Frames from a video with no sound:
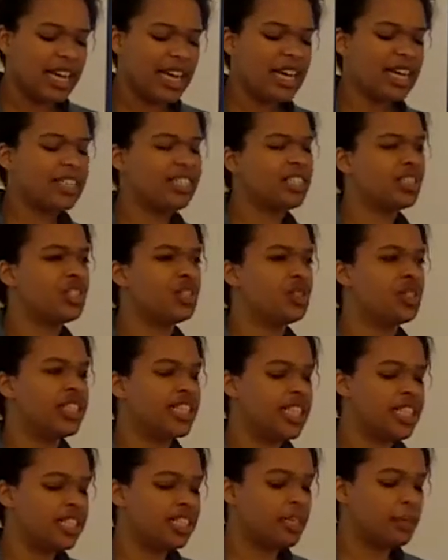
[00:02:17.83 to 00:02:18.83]
It is a
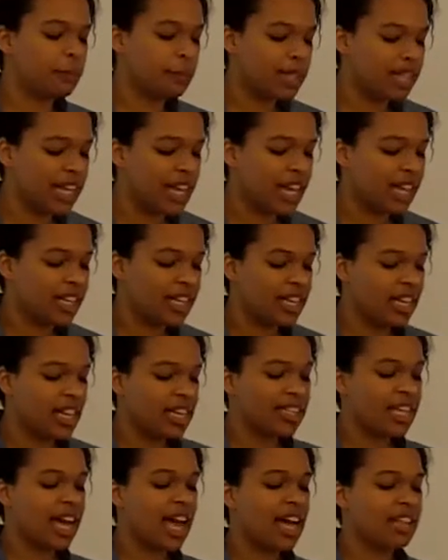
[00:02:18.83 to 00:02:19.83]
strategic plan
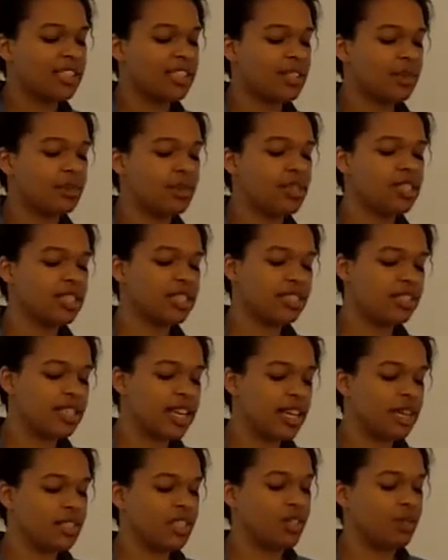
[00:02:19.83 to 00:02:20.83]
that has its roots in
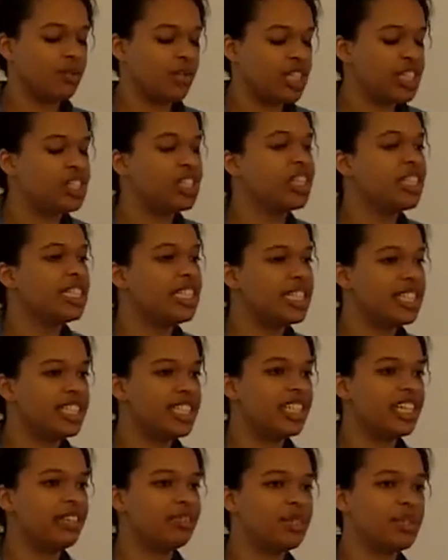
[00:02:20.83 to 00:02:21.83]
Sanger's original
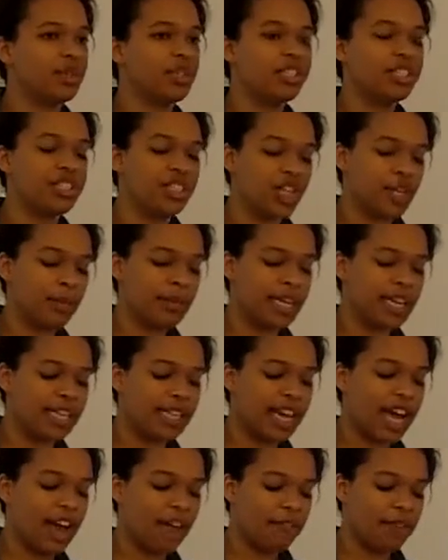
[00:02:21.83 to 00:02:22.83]
initiative to
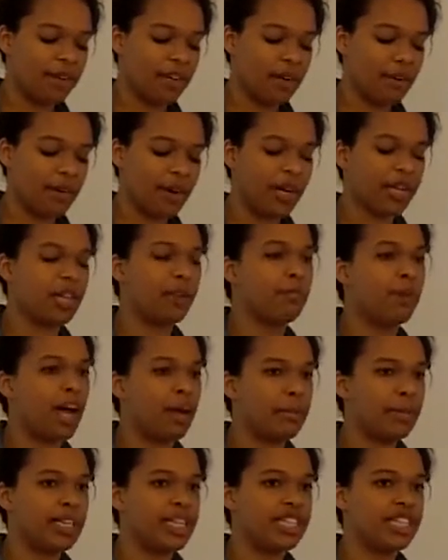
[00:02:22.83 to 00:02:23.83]
exterminate the African American
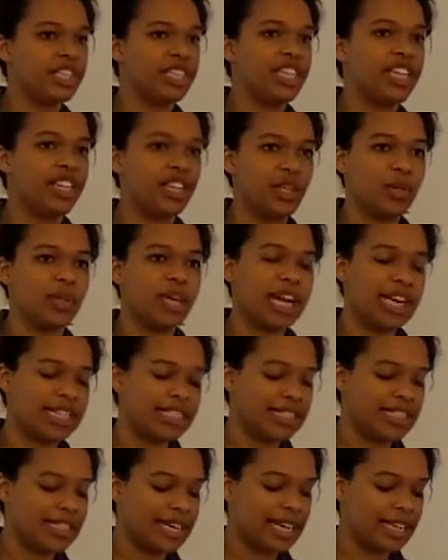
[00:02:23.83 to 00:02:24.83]
population in the
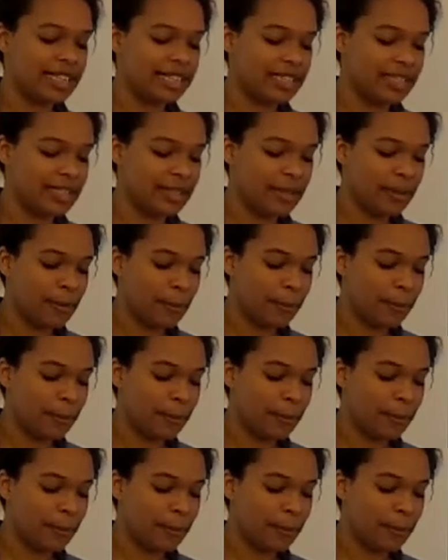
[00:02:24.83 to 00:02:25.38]
United States.